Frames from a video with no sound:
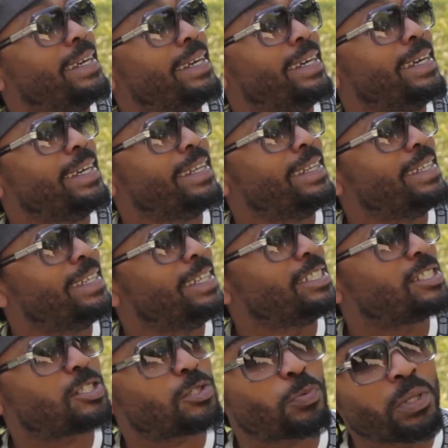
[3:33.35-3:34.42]

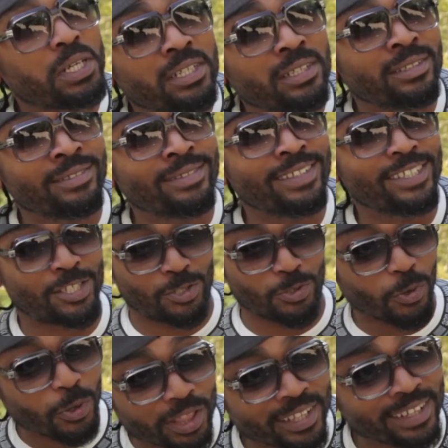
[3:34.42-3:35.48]
in Sweden, in
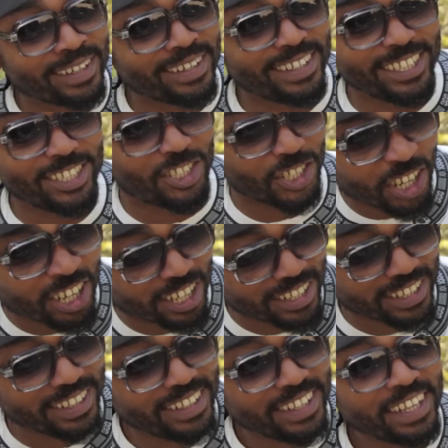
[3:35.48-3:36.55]
Solna, in the
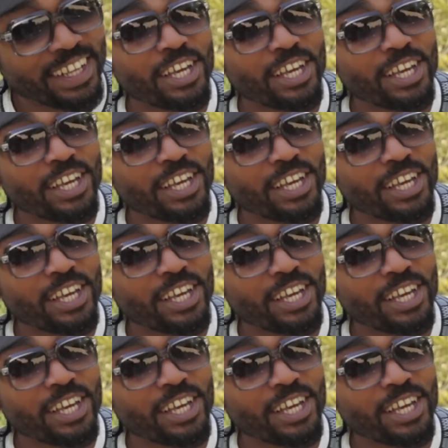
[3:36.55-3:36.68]
jungle,